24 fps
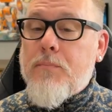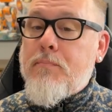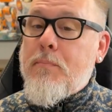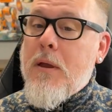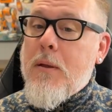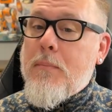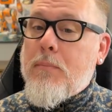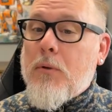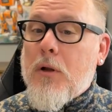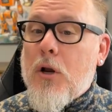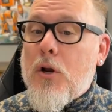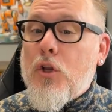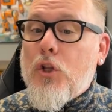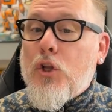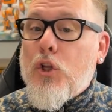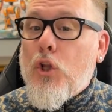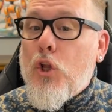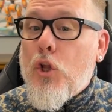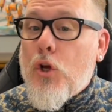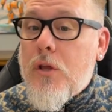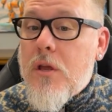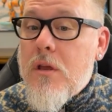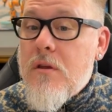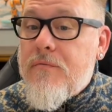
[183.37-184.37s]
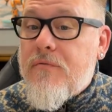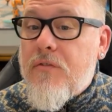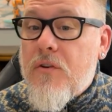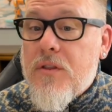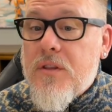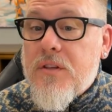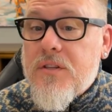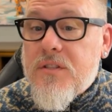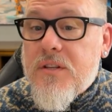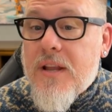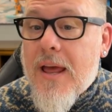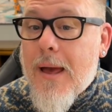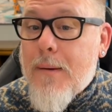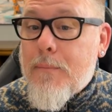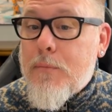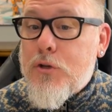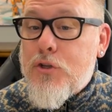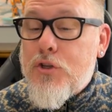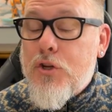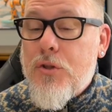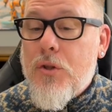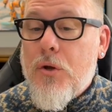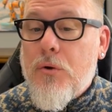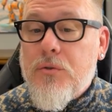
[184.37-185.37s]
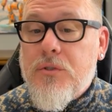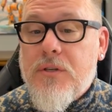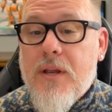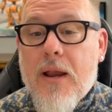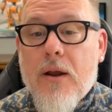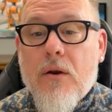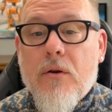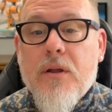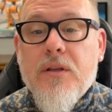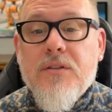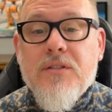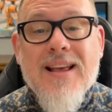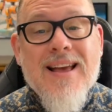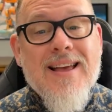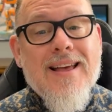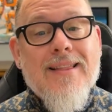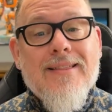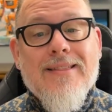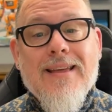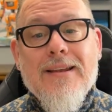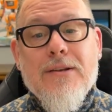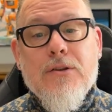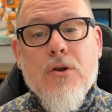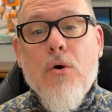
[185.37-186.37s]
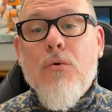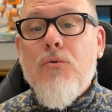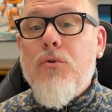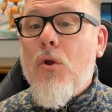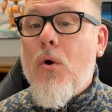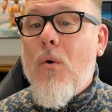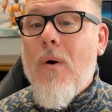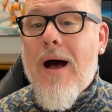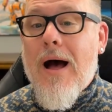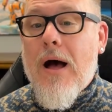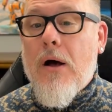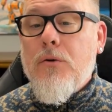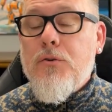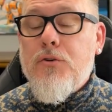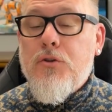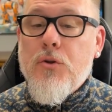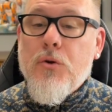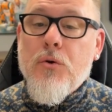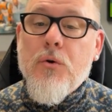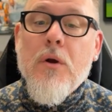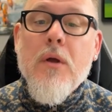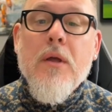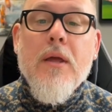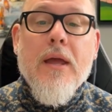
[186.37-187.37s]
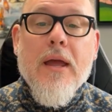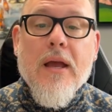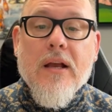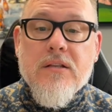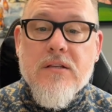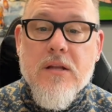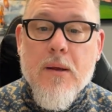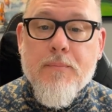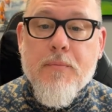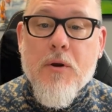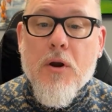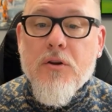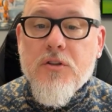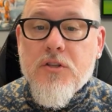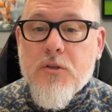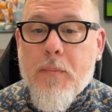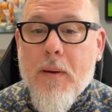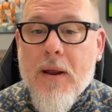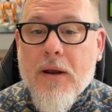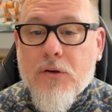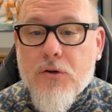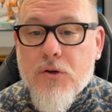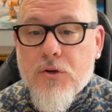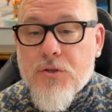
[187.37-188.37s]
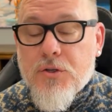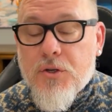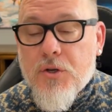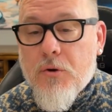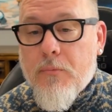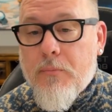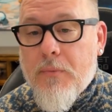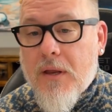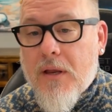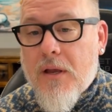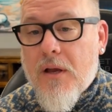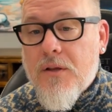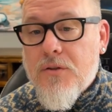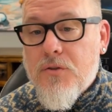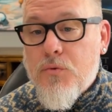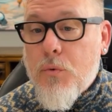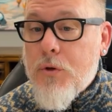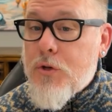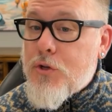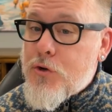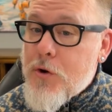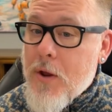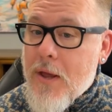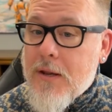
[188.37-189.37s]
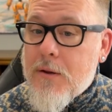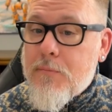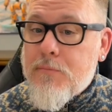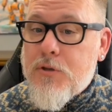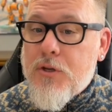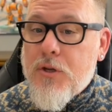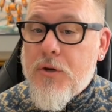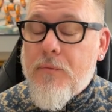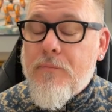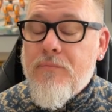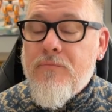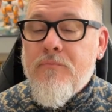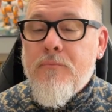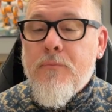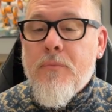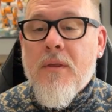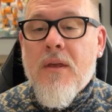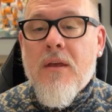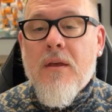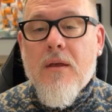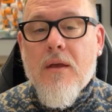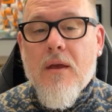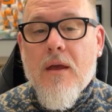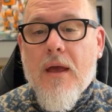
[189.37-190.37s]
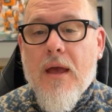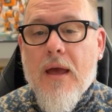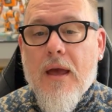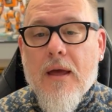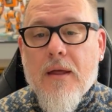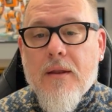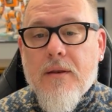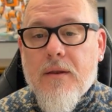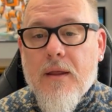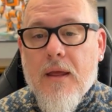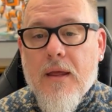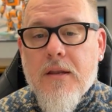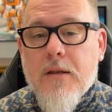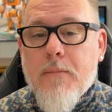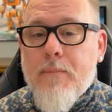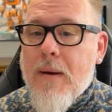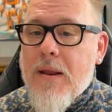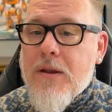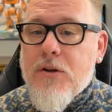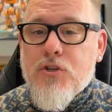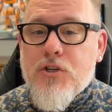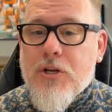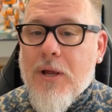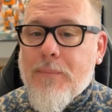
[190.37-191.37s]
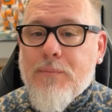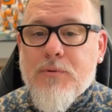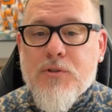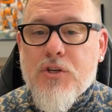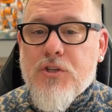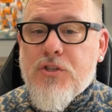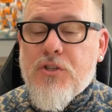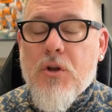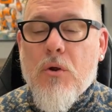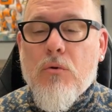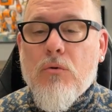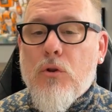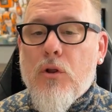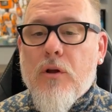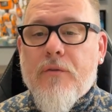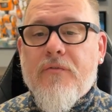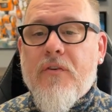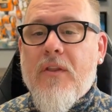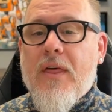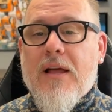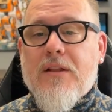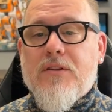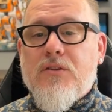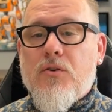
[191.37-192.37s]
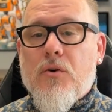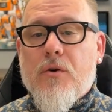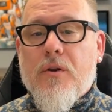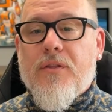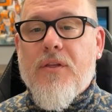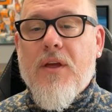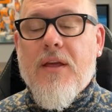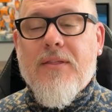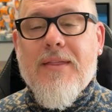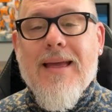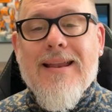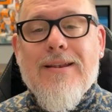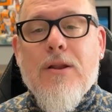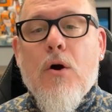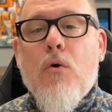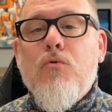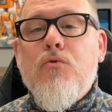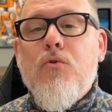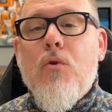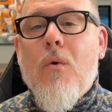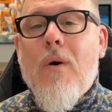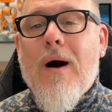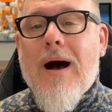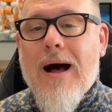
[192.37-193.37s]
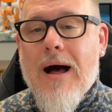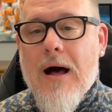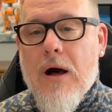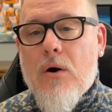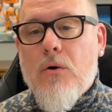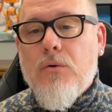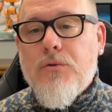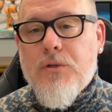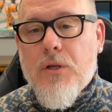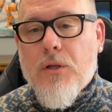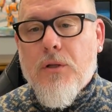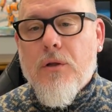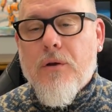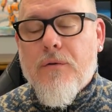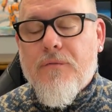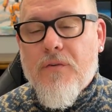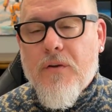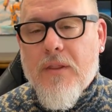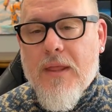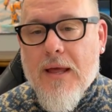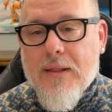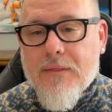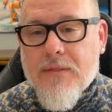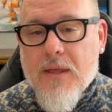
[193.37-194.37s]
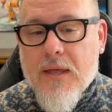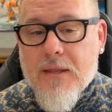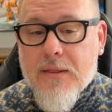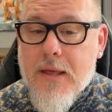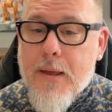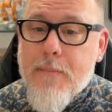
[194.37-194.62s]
People aren't looking for this damage in those areas. They don't know how to, except our inspectors do because we train them to. And independent shops just don't look for that sort of thing. They don't know how to look for that thing.